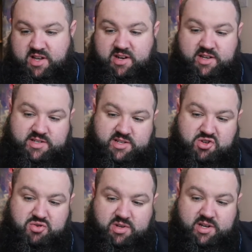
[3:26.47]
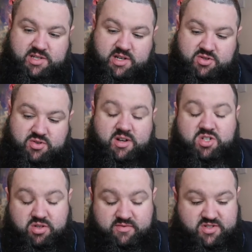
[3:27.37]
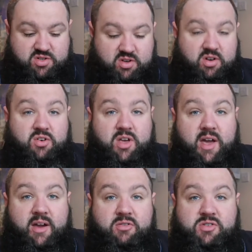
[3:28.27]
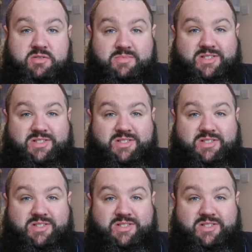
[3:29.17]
And it is a new dex entry. I should have stuck a lucky egg on because I'm